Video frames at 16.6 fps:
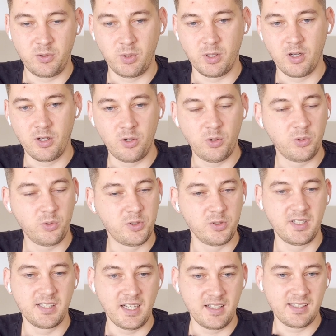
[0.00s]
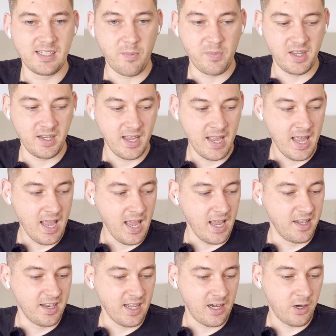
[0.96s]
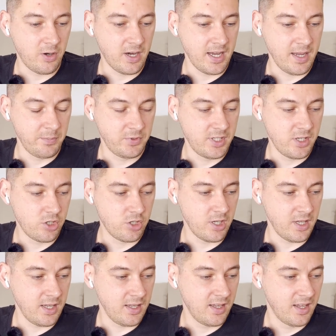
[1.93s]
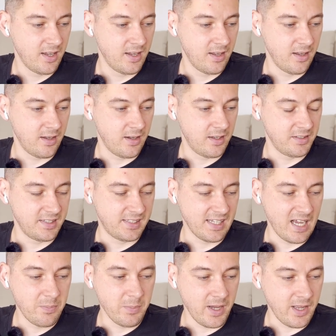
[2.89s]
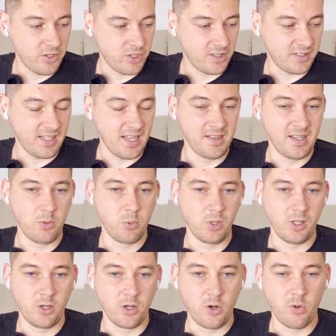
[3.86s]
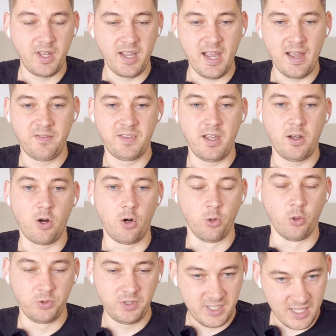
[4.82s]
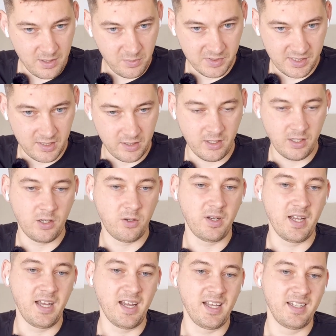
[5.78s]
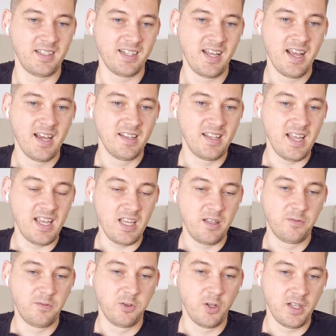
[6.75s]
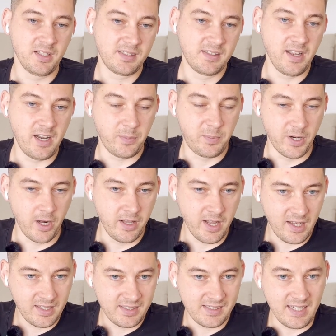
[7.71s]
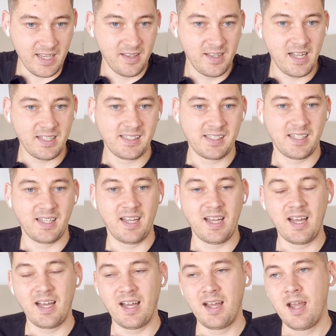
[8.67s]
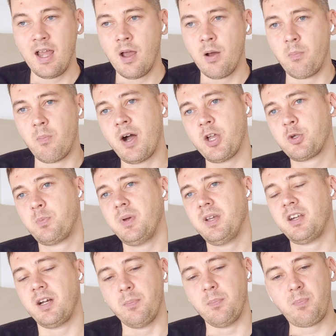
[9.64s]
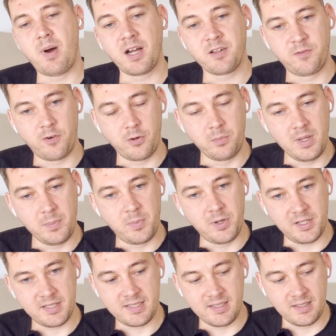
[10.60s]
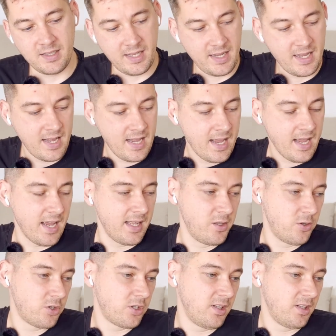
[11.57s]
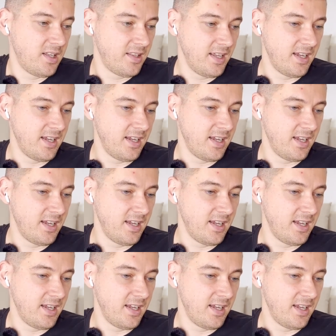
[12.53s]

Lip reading: will go to design something. And now I am teaching design managers, and they have their own teams, and they influence their products. And that's a much bigger impact for me personally. And usually they